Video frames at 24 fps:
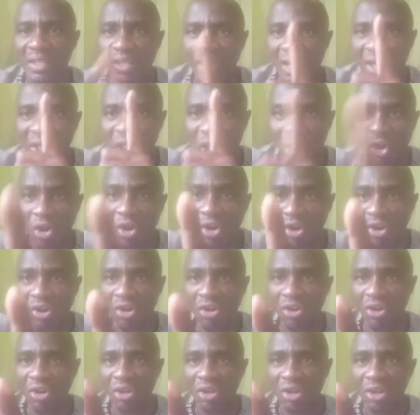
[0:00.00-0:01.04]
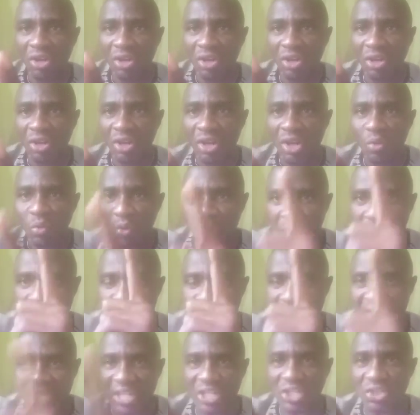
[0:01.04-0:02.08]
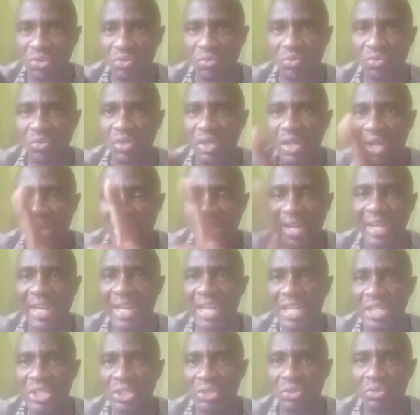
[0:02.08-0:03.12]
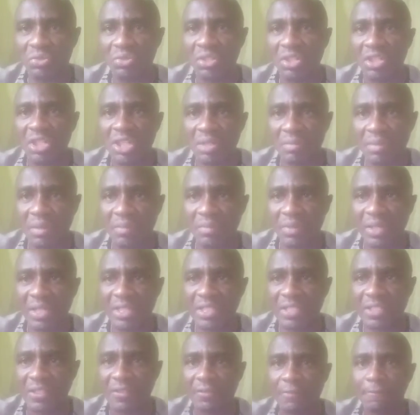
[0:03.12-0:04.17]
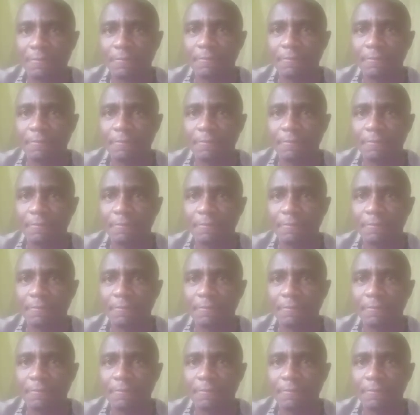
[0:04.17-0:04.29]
And God will protect you and guide you. Remember, blessing.